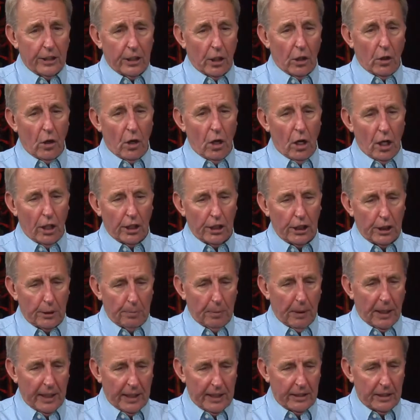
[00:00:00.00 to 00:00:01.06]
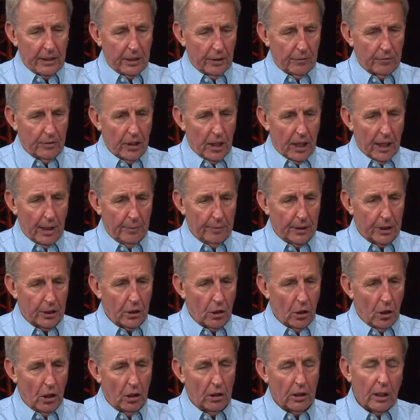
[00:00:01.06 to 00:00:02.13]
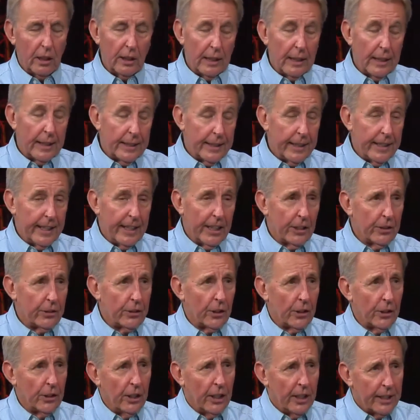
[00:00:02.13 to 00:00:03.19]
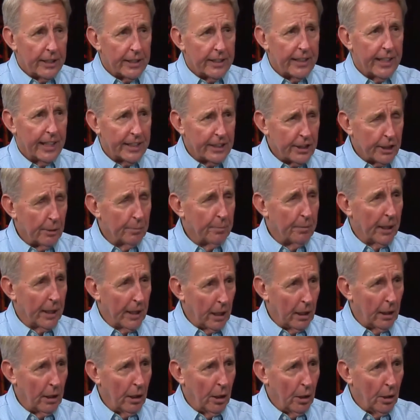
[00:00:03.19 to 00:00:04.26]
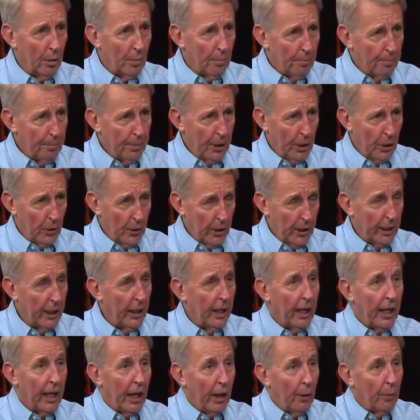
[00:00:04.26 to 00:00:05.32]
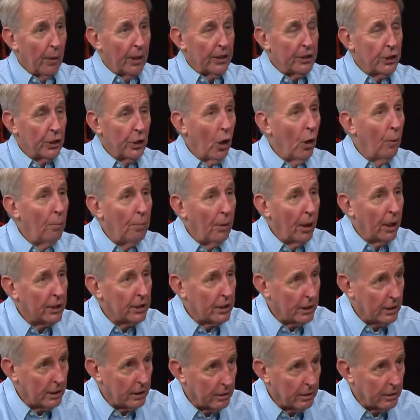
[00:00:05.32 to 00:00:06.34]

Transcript: long space of time that's called the intertestamental period, in which no books.